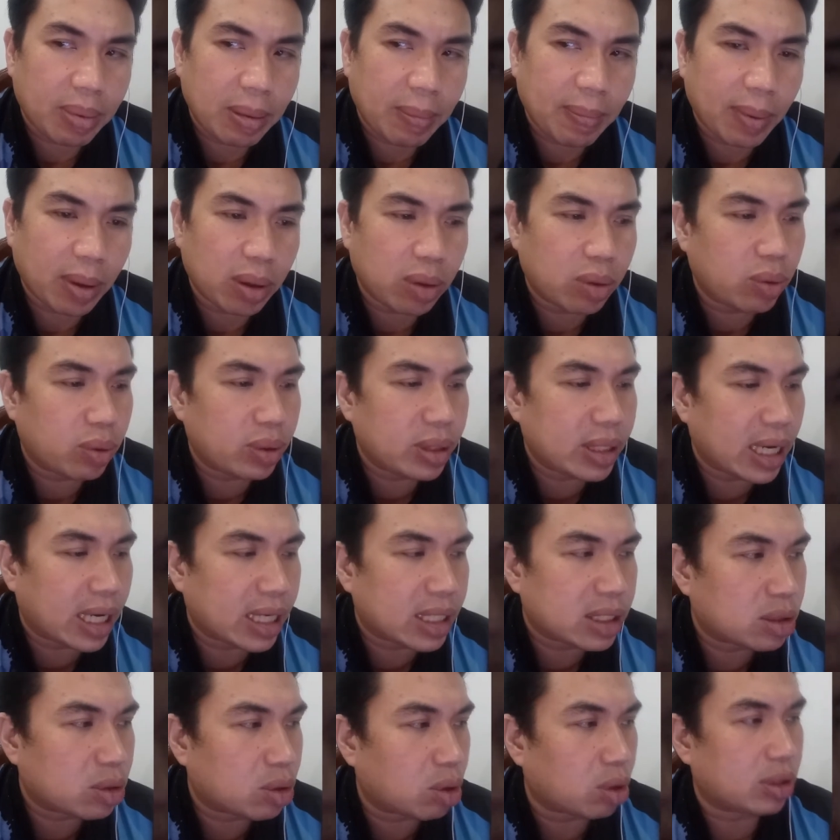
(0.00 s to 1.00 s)
people who
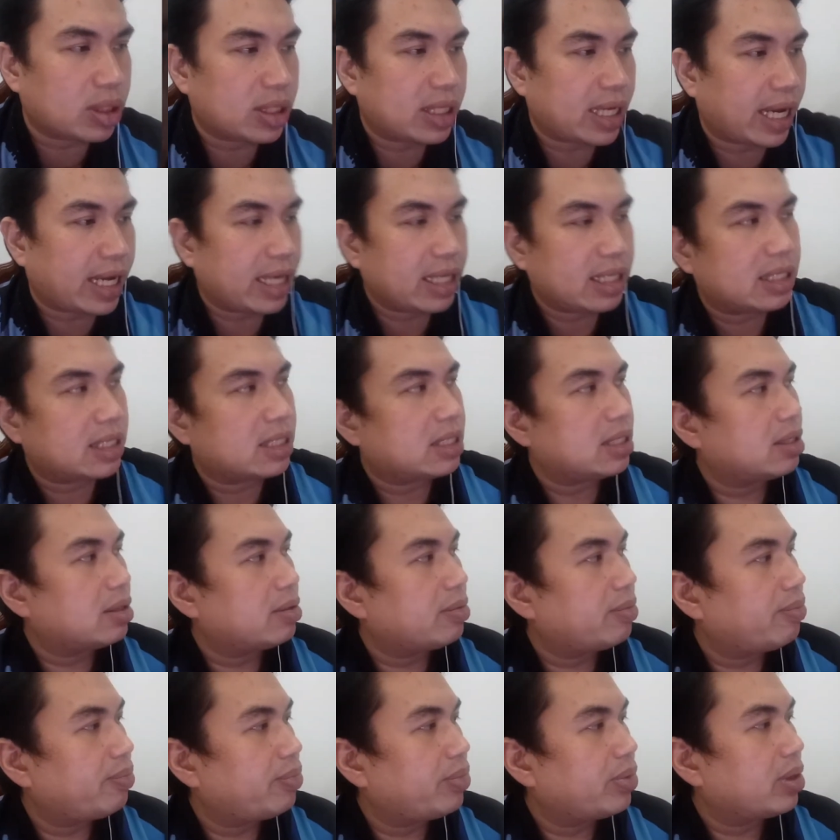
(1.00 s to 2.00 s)
does contests.
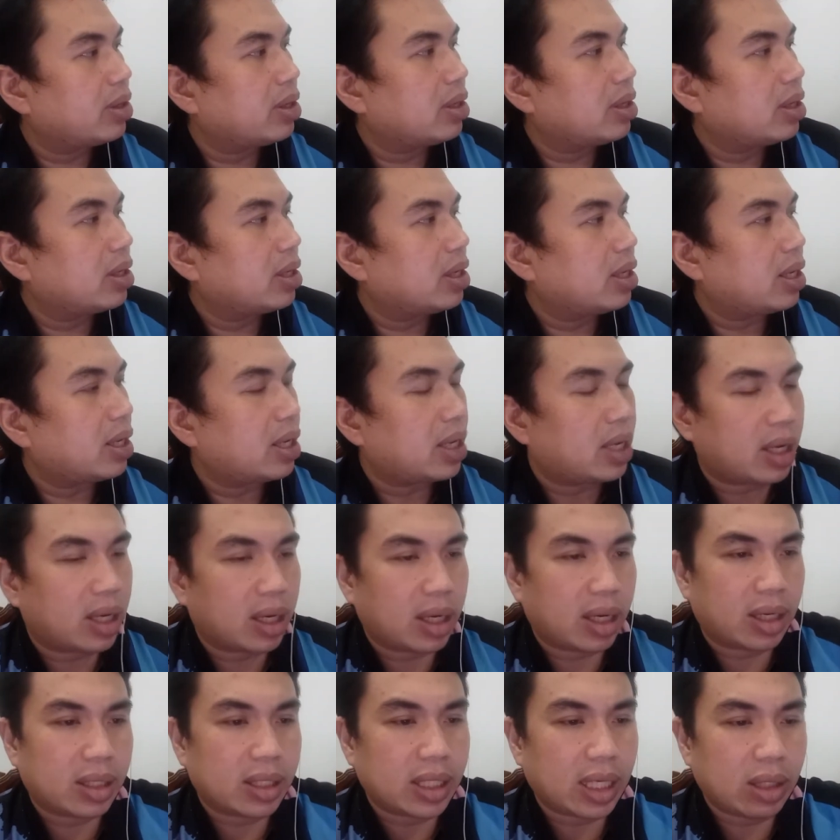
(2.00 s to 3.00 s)

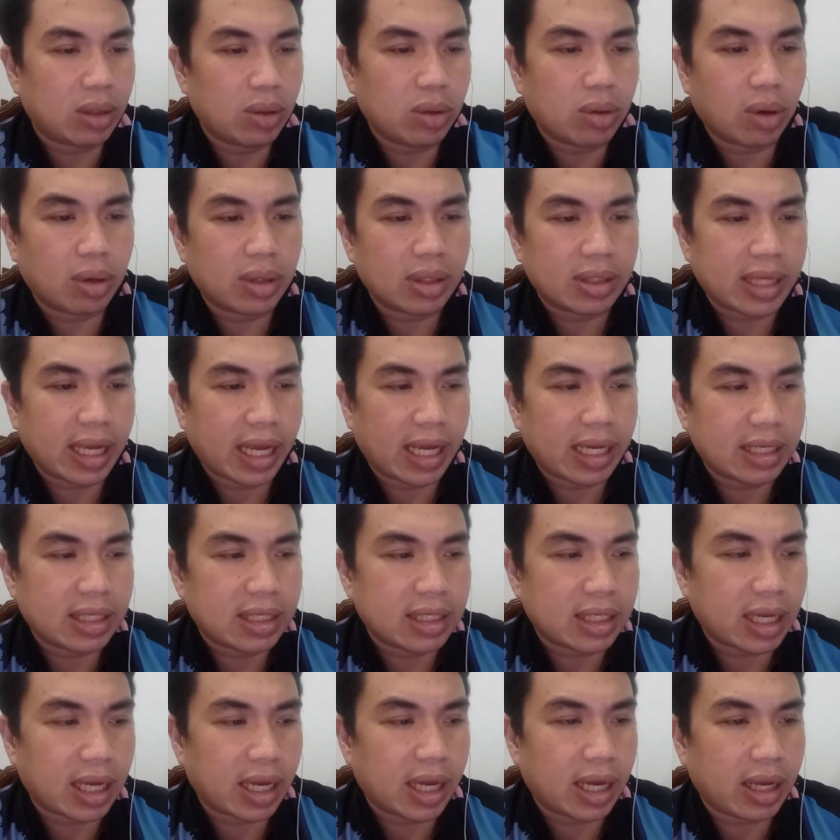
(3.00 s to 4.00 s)
They do
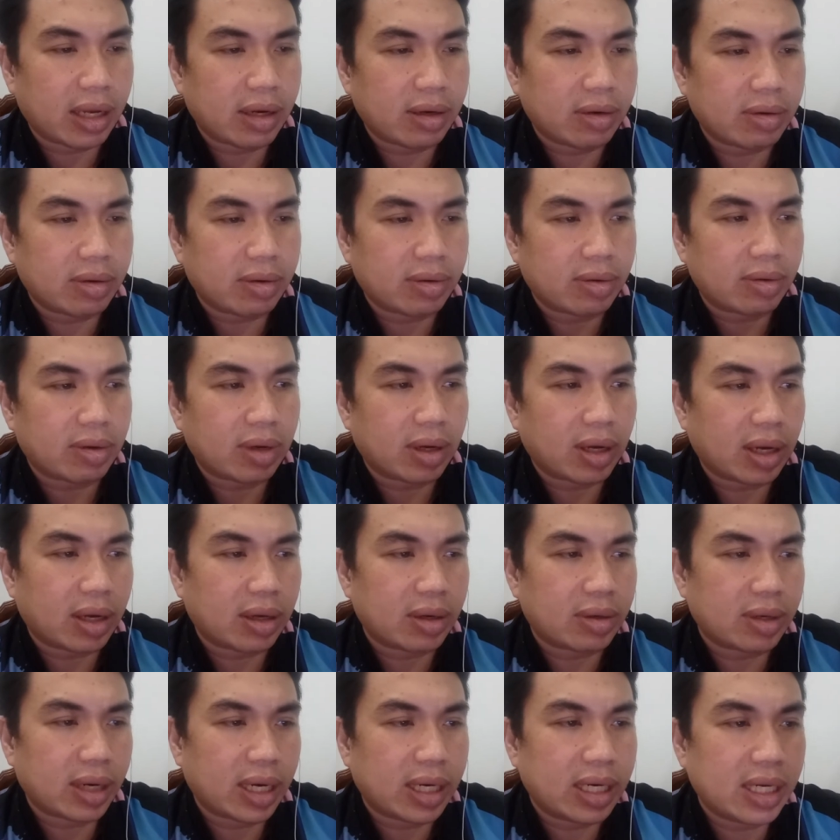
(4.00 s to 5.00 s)
contests, and
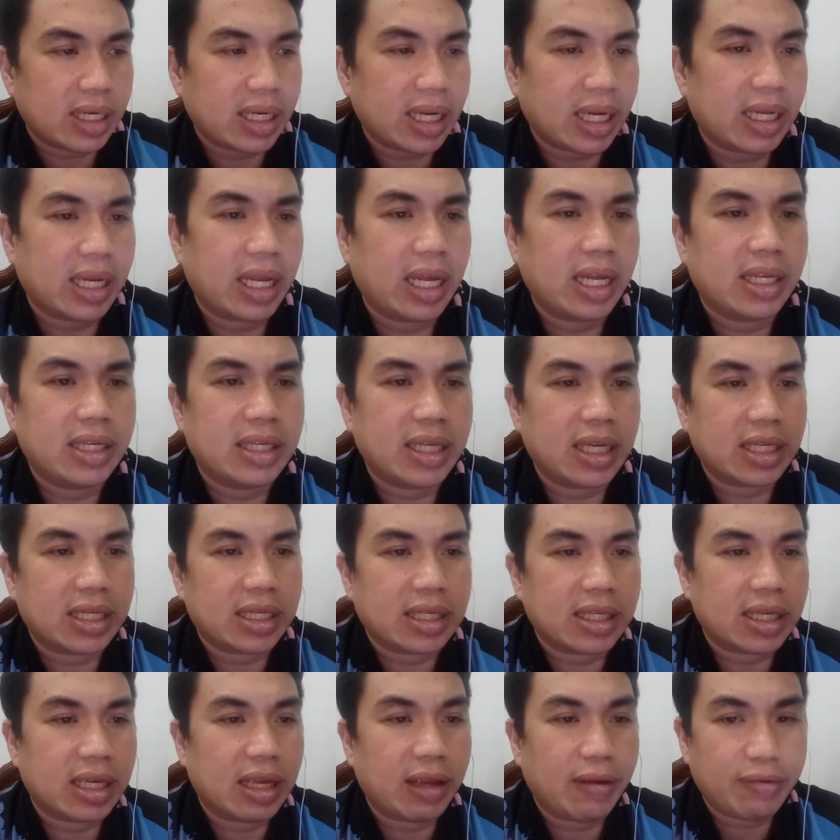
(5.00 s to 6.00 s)
rather than they
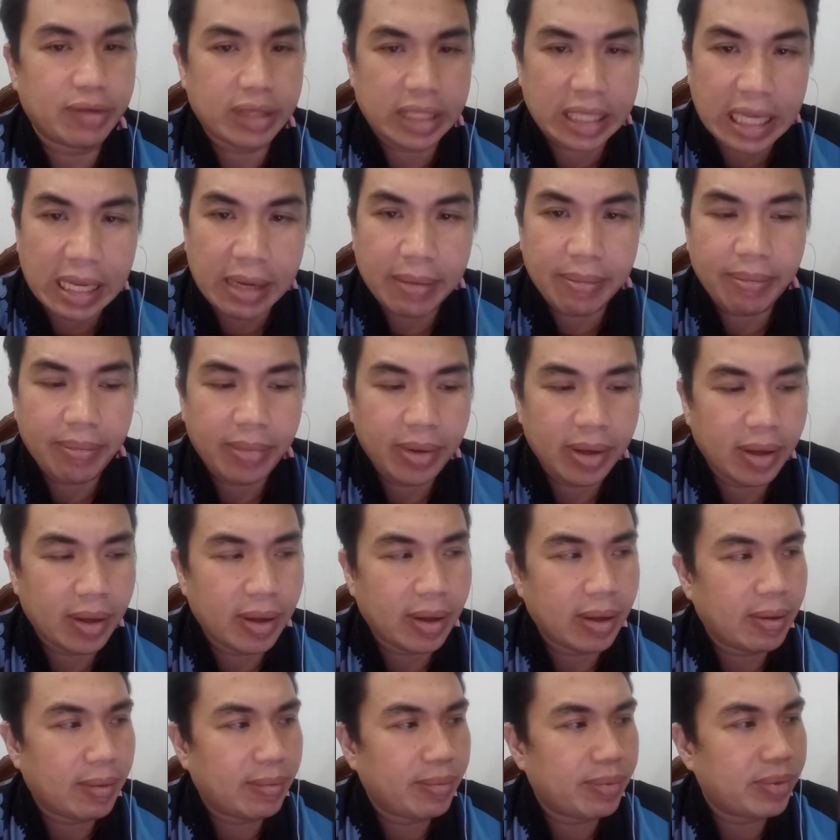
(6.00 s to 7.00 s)
just give steam,
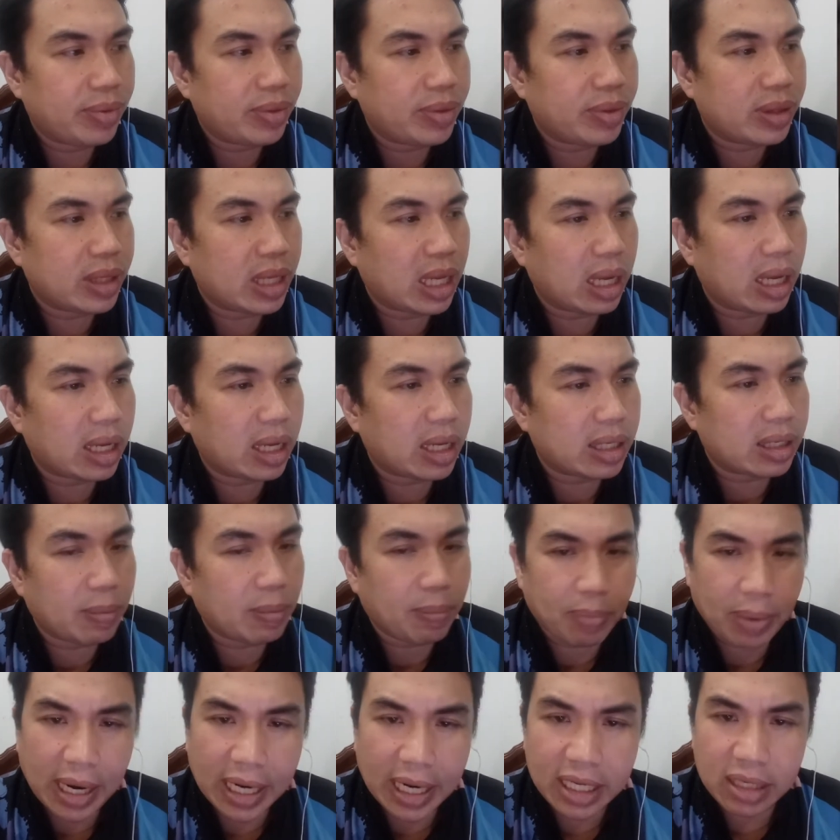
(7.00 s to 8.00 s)

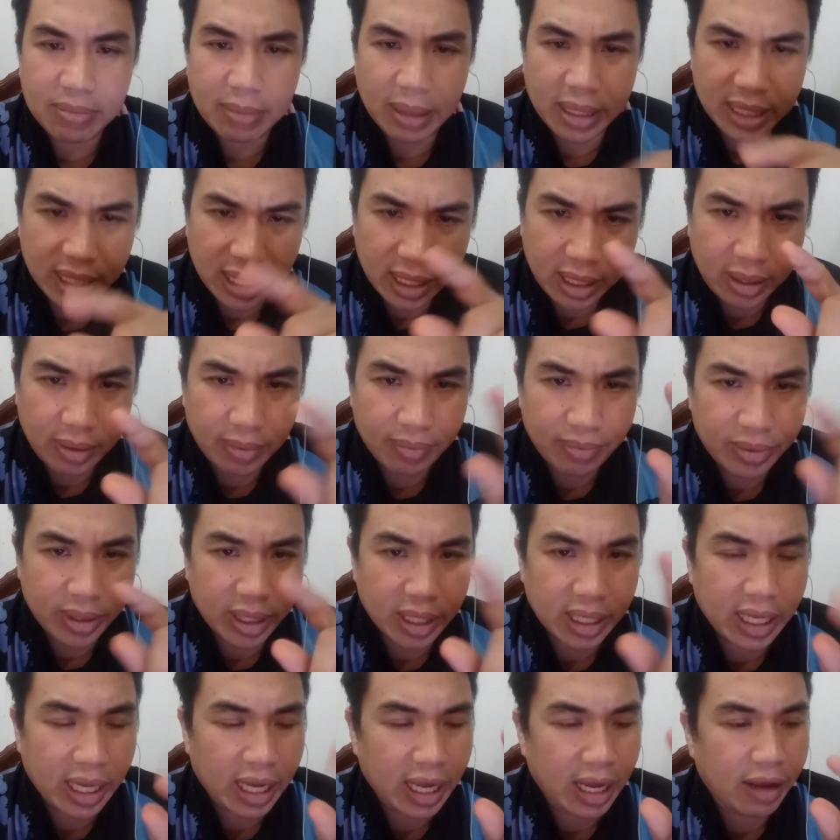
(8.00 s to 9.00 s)
the prize money
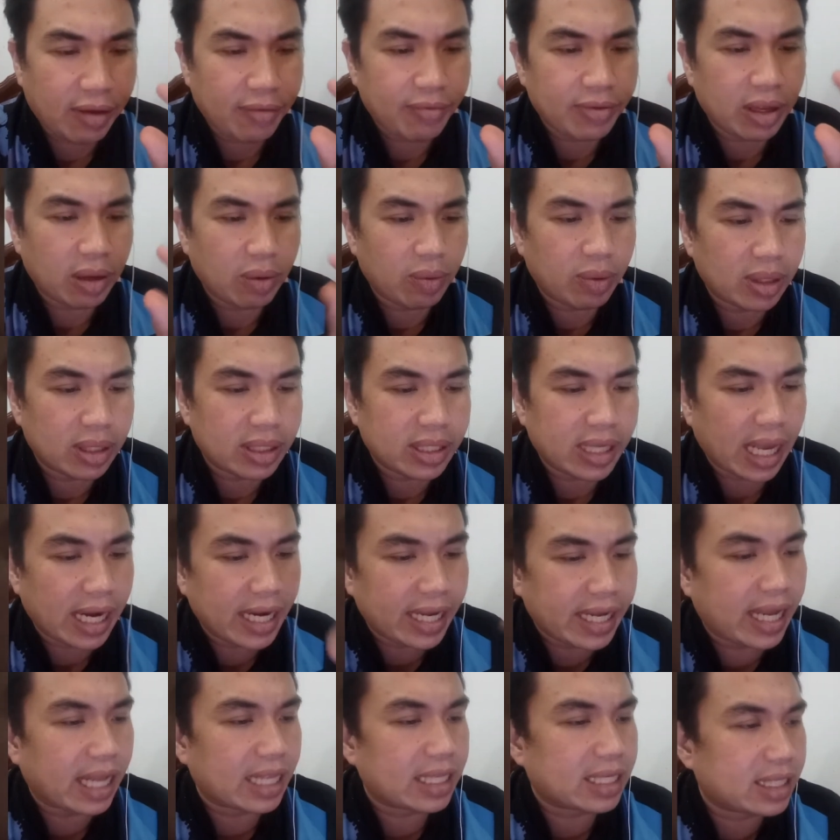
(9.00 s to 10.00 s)
that they have, they will
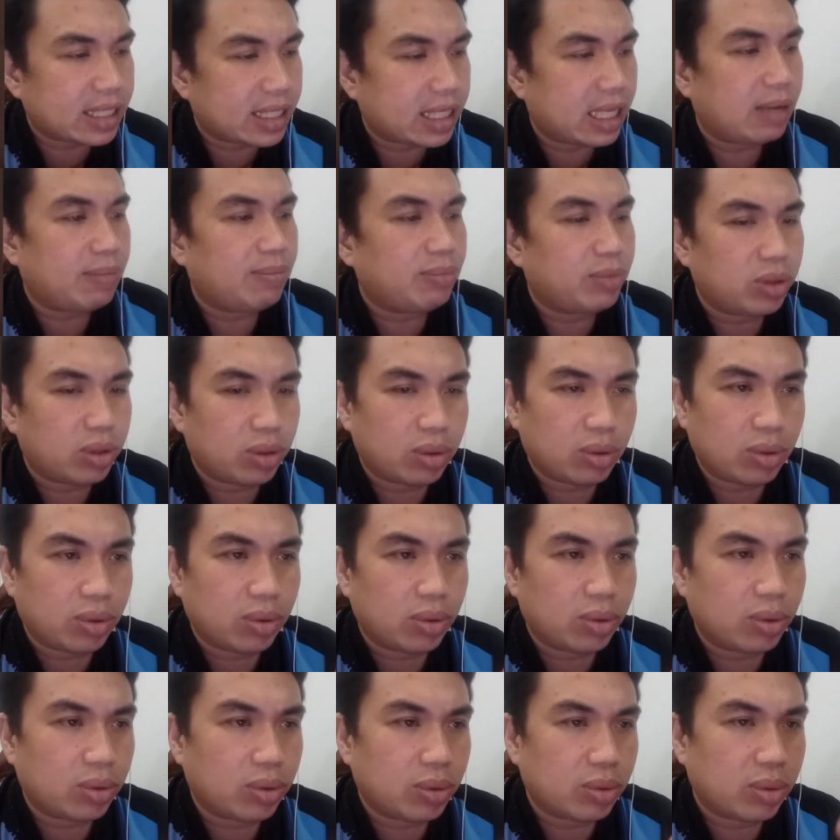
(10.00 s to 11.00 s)
delegate steam
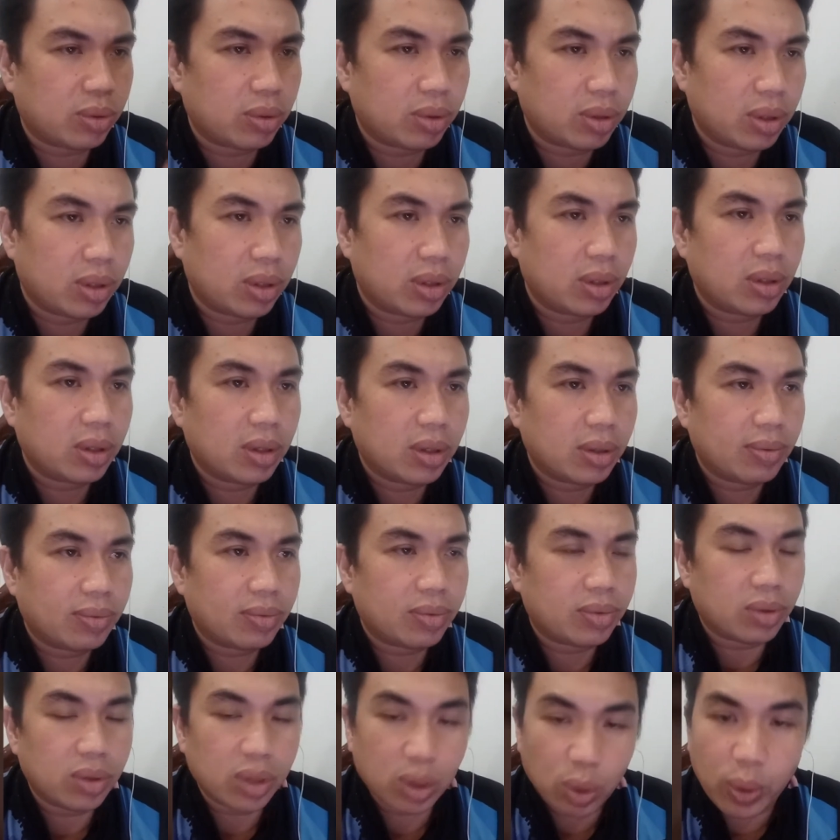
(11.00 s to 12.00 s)
to
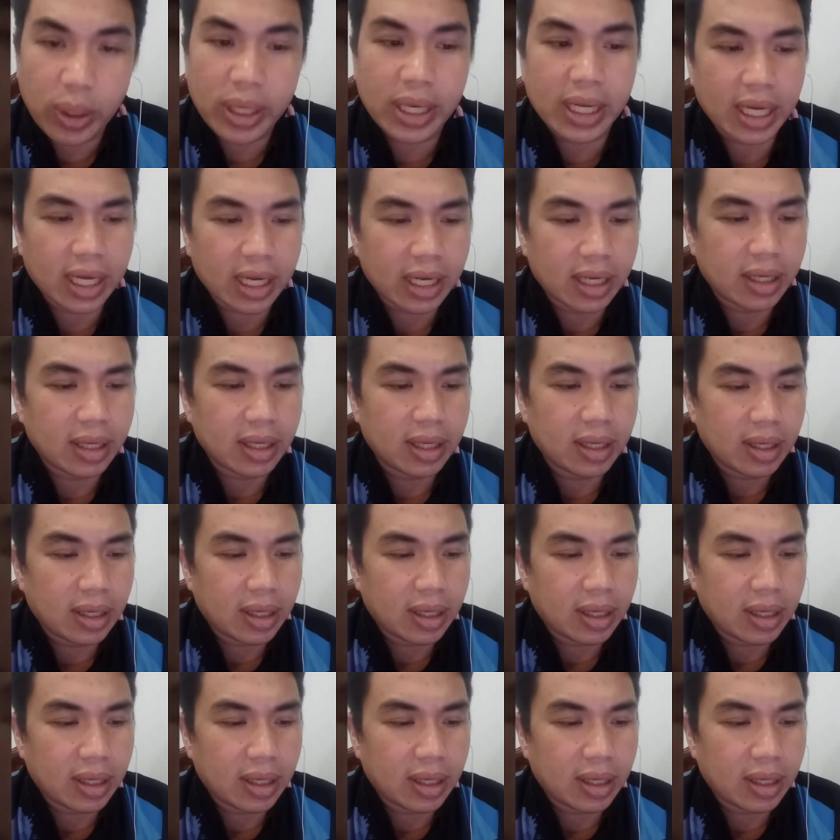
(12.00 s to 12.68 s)
the winner.